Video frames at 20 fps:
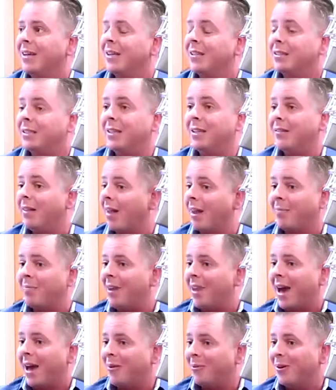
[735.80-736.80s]
see, like
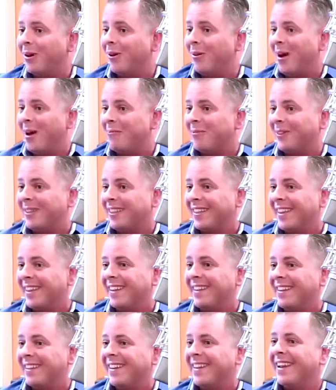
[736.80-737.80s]
me, I don't know
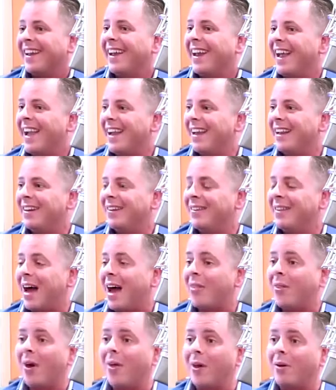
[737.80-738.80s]
everything. And I
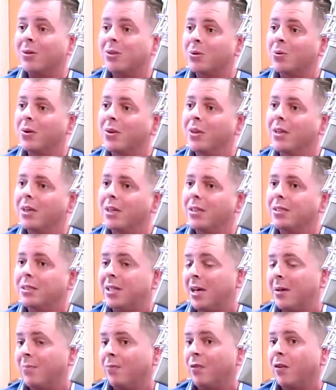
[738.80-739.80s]
thought that was a really good
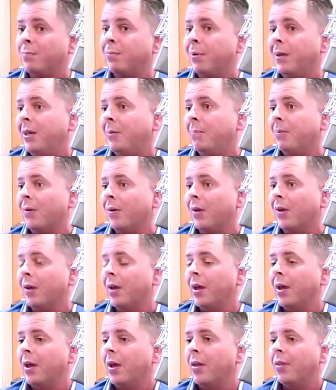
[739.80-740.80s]
tip for people
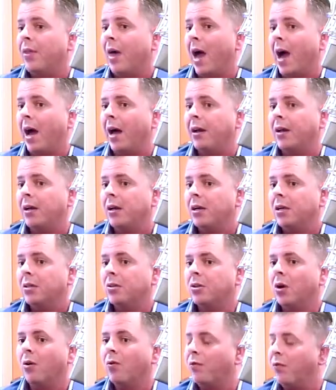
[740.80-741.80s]
that
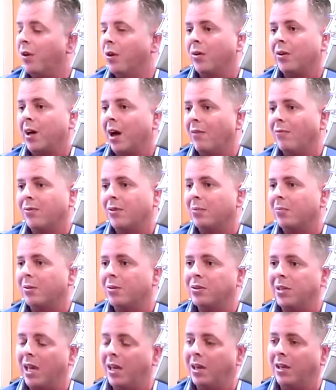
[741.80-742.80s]
don't feel comfortable
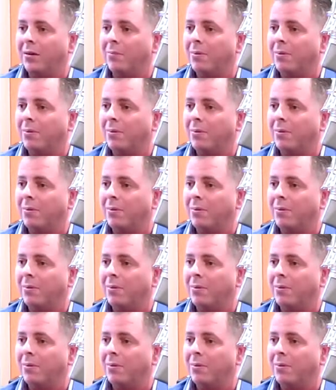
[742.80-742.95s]
taking